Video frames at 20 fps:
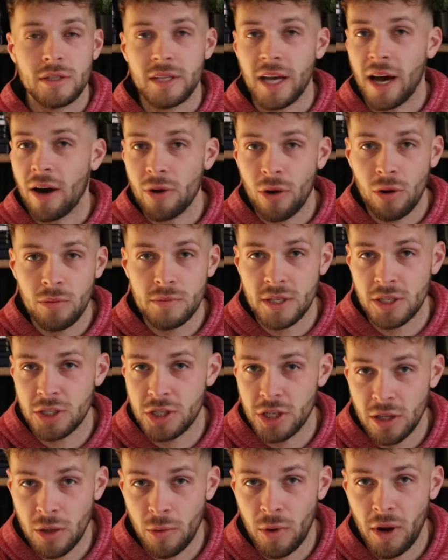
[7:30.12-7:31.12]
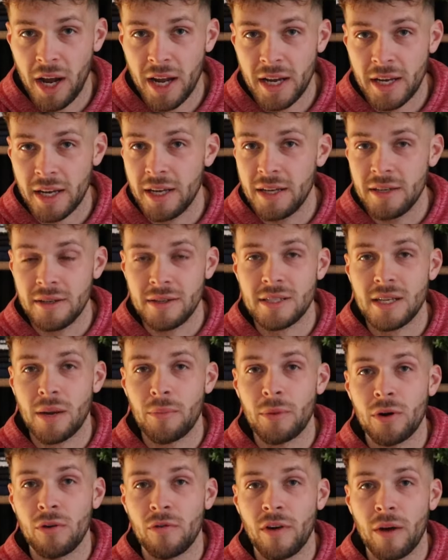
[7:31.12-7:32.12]
townhomes in Chilliwack in
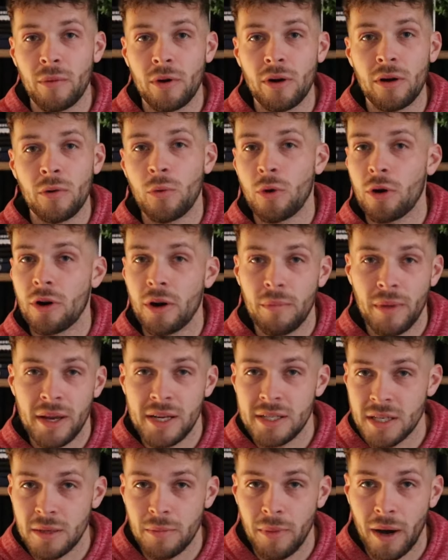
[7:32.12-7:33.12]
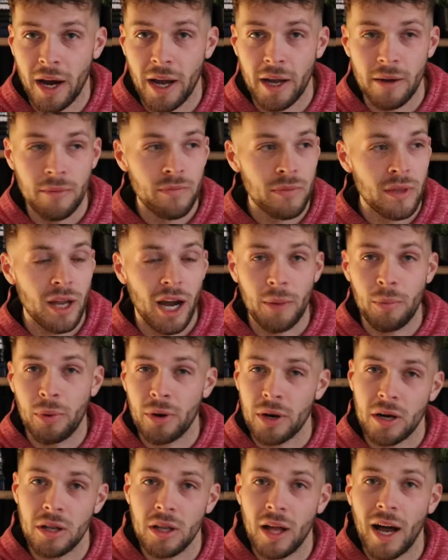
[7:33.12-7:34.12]
December, November were an amazing buy. I
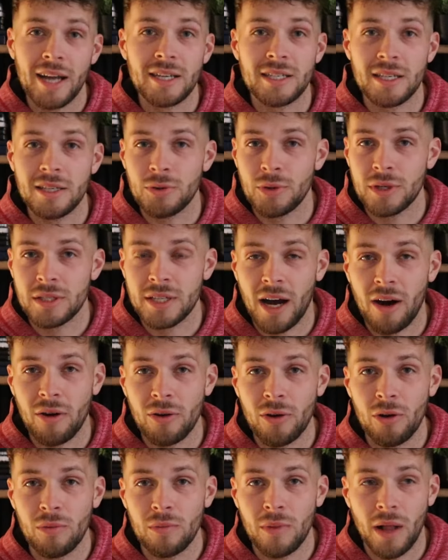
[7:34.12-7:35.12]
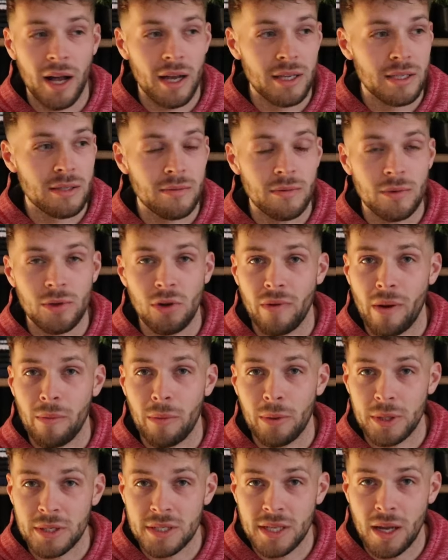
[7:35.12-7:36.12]
put a client into a townhome last
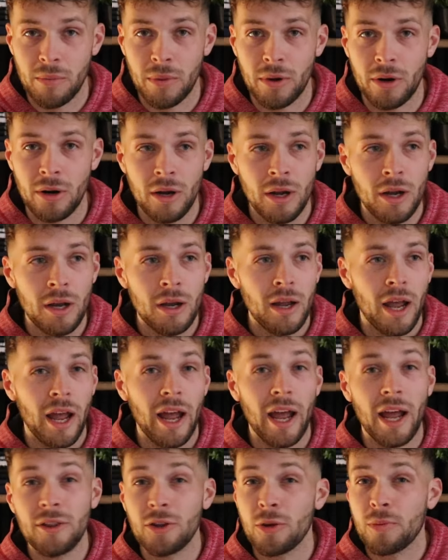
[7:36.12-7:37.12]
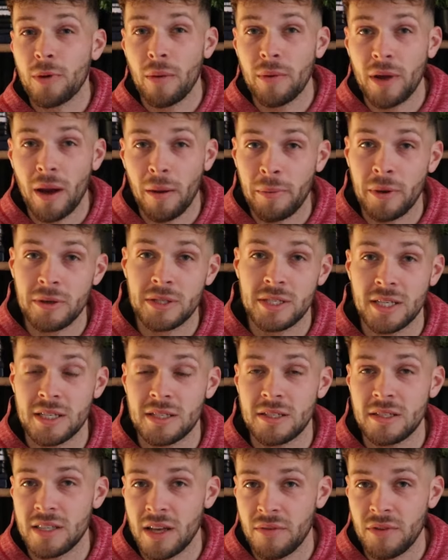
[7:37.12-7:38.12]
November, December, and they're probably up about
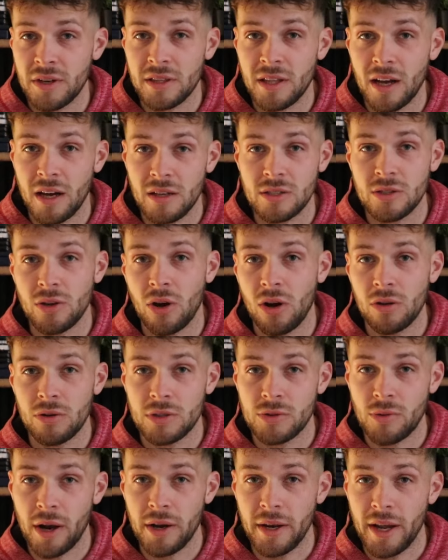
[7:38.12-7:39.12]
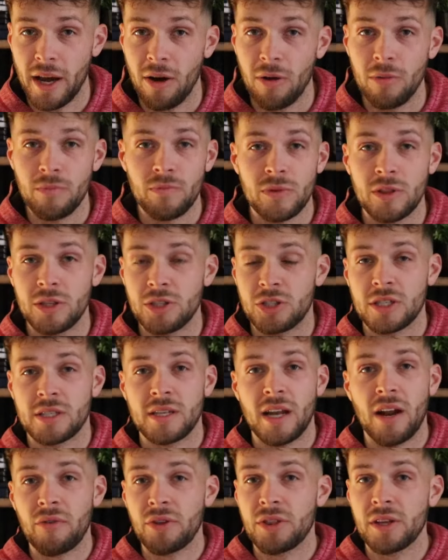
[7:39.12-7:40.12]
sixty thousand, seventy thousand dollars right now. That's
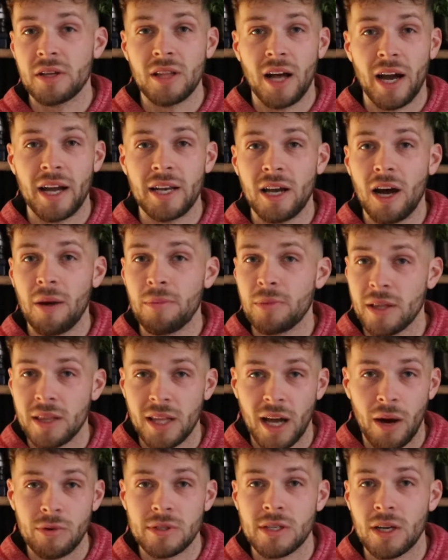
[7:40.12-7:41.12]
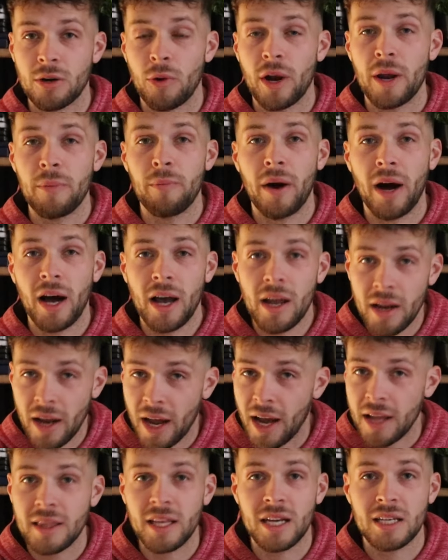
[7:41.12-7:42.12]
just everything lined up that that was a great buy
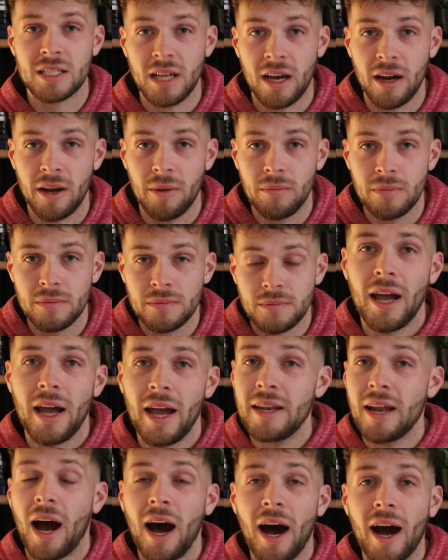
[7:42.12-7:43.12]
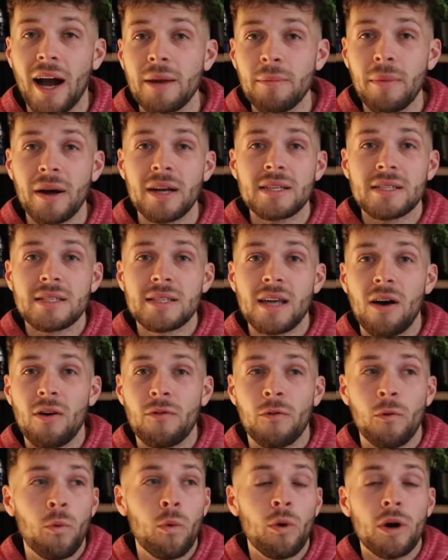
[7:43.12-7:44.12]
at that time. And I
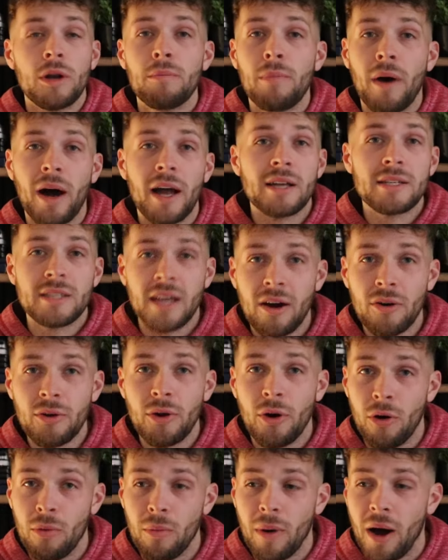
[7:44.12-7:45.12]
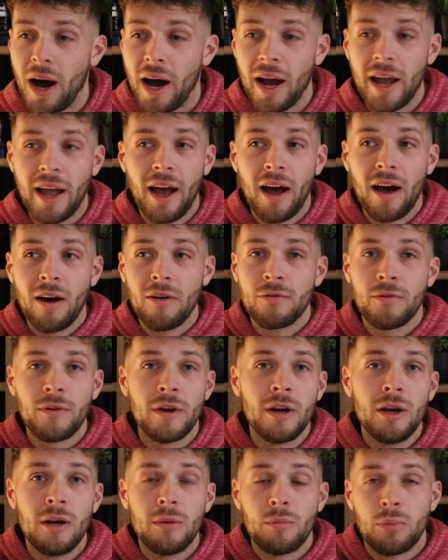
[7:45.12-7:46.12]
myself would buy a townhome. I have
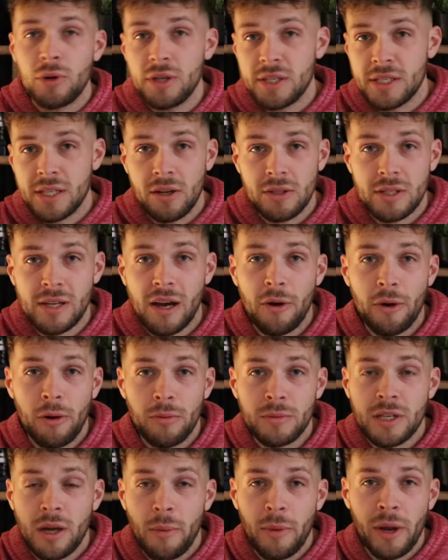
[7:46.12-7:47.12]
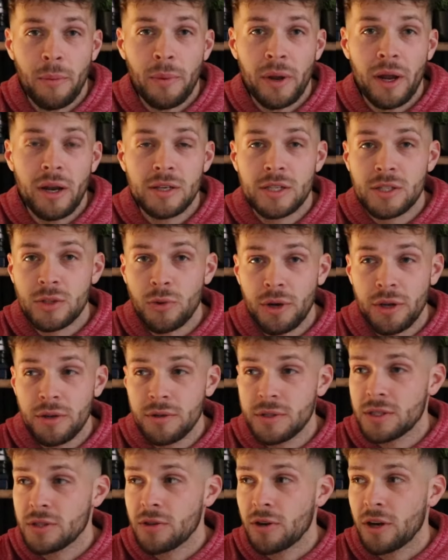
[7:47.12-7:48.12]
pre-sale townhomes coming up in
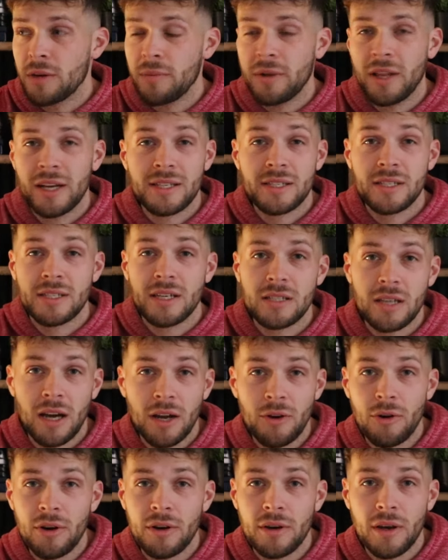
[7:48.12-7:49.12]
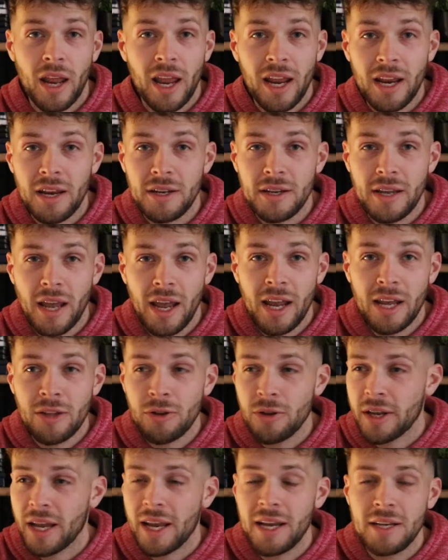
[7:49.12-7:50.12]
Osoyoos. They're gonna be like six hundred eighty K,
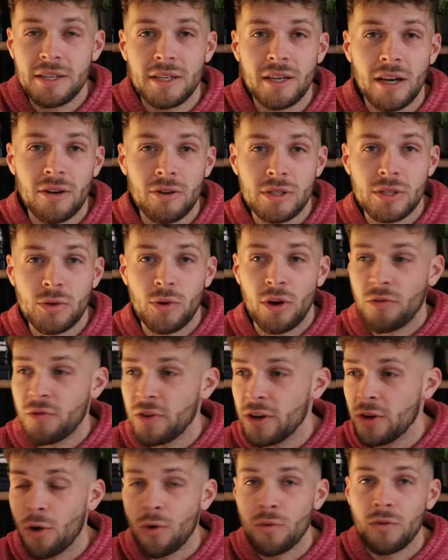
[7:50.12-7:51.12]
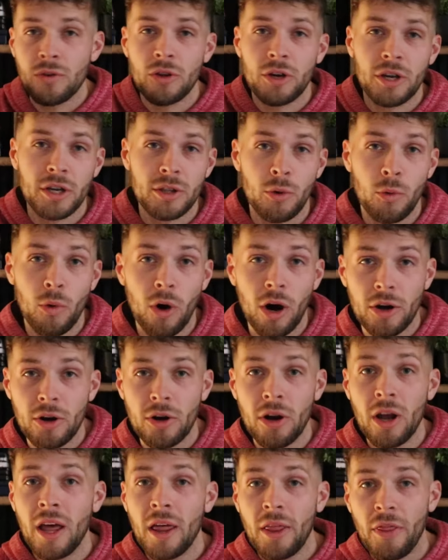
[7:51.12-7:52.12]
they're like eighteen hundred square feet overlooking the
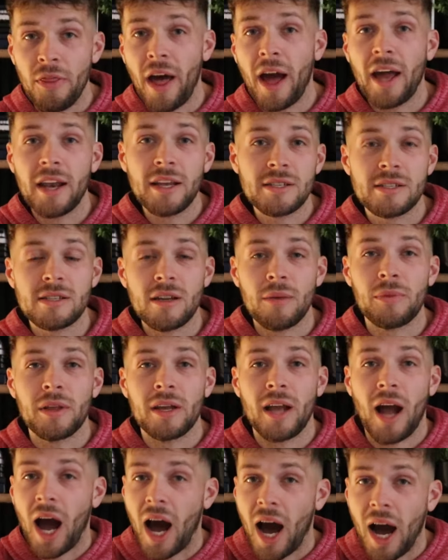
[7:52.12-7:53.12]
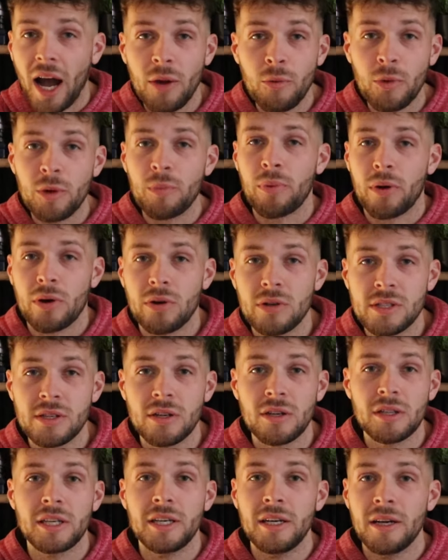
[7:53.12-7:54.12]
water. That is something I would
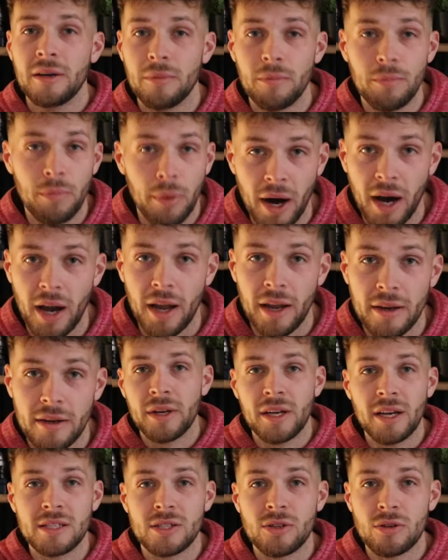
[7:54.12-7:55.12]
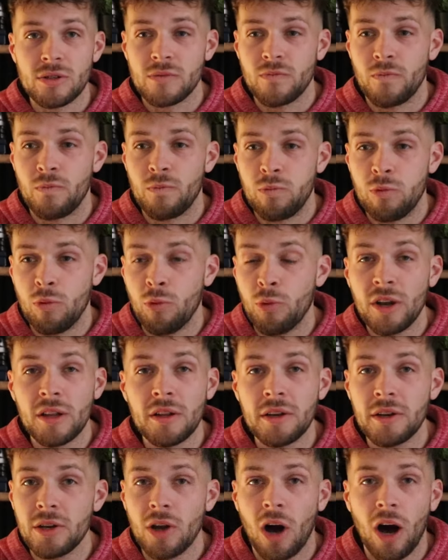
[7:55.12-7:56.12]
personally buy because there's
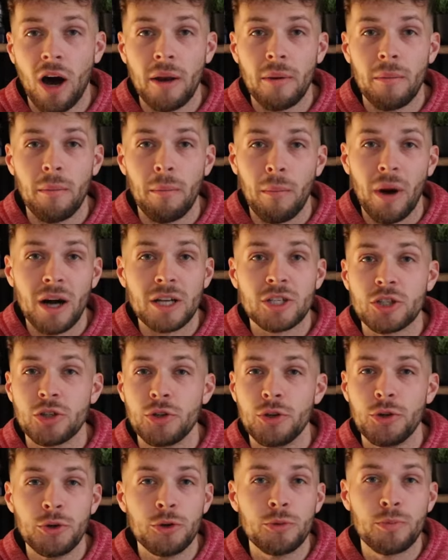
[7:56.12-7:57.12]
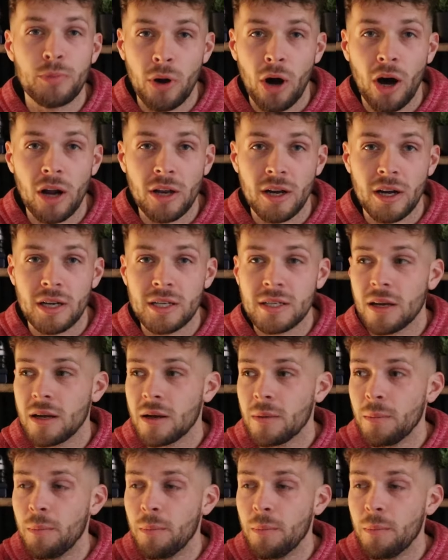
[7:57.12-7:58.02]
really not much new product